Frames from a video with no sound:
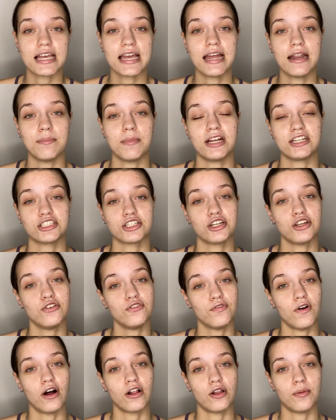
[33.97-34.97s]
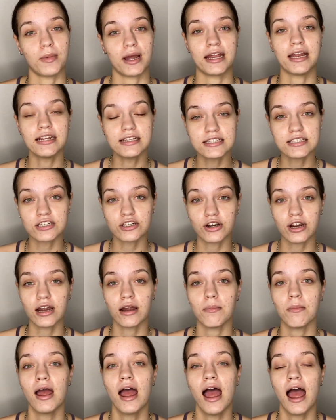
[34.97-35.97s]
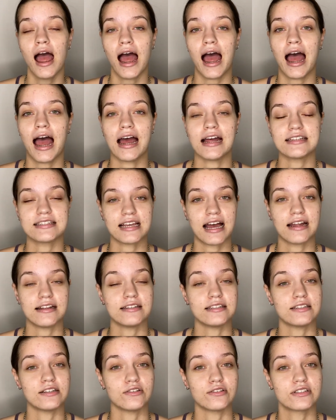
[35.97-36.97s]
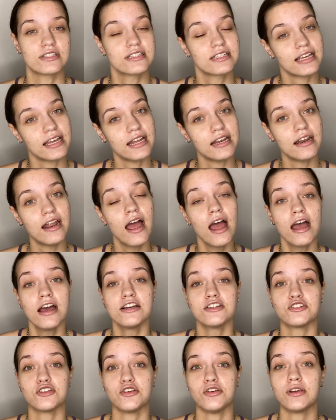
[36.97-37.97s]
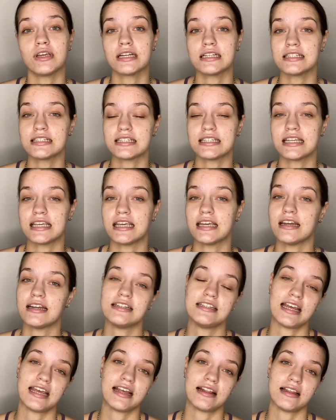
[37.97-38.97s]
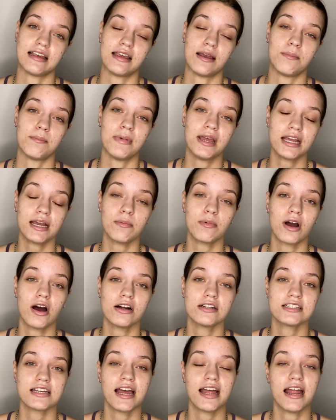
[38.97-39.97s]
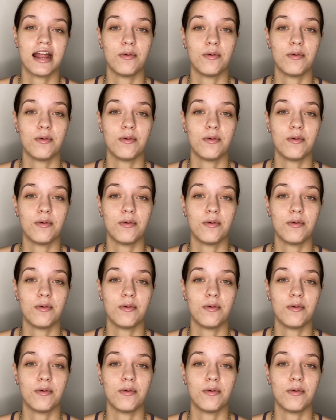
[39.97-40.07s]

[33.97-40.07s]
and make sure you follow my Instagram at satinsilkskin so you can see daily makeup content.